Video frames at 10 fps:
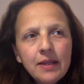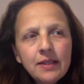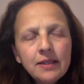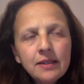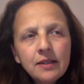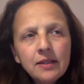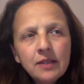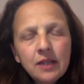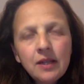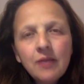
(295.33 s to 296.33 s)
I s-
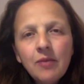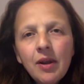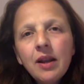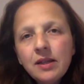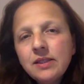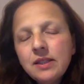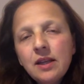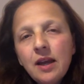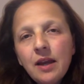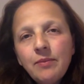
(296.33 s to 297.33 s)
suddenly realised
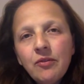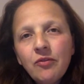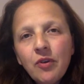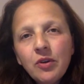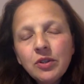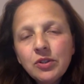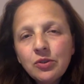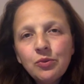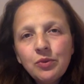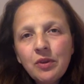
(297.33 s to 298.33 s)
that I had been focused
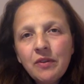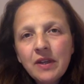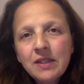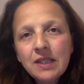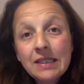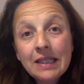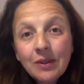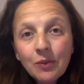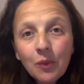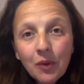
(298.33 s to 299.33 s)
on all the things I didn't